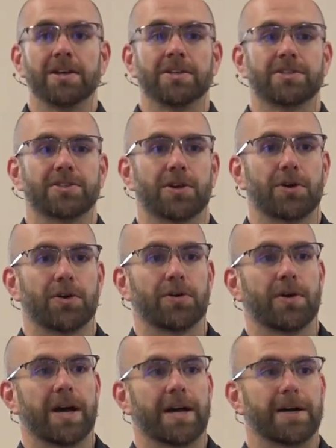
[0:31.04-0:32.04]

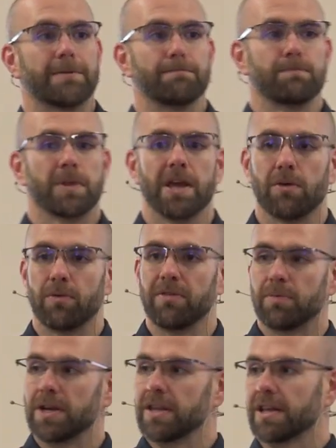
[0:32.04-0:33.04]
So,
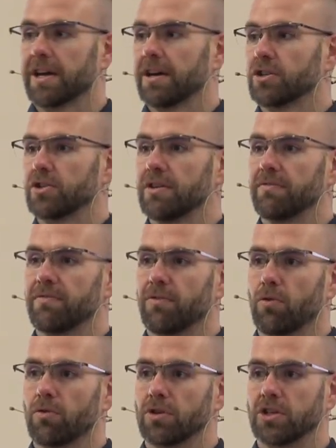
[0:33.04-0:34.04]
we've been in the country
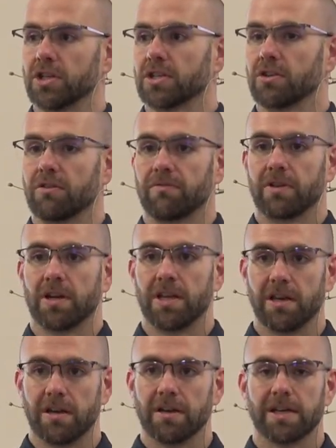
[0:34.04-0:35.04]
for just over a
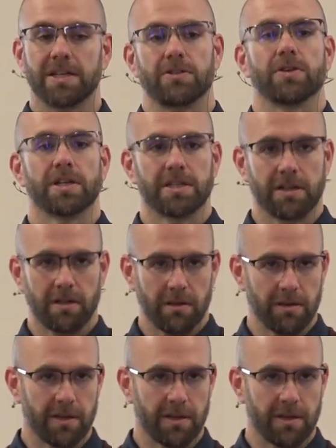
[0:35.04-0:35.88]
year, as you can tell.